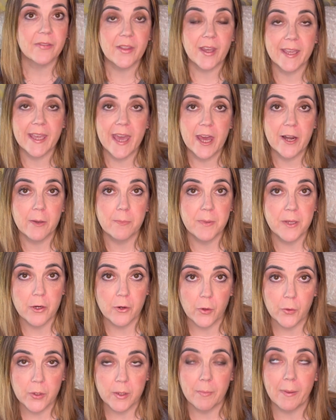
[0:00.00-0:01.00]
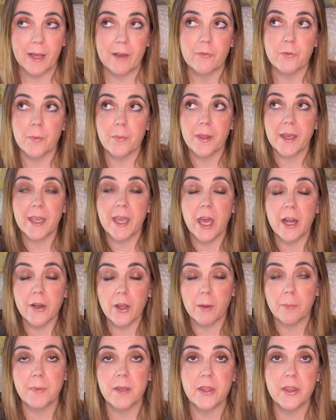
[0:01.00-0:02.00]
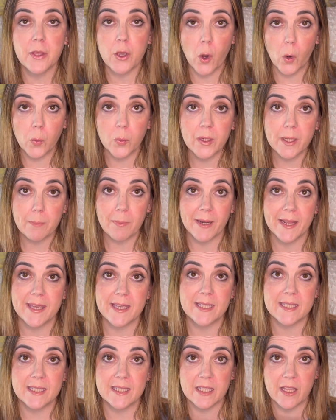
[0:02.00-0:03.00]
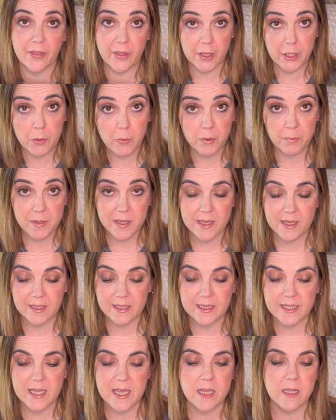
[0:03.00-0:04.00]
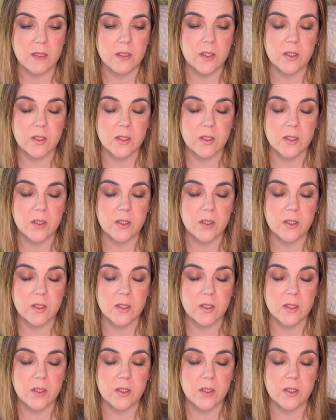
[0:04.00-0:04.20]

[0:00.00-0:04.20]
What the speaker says: That cannot be your only platform. That cannot be the only place that you are being seen.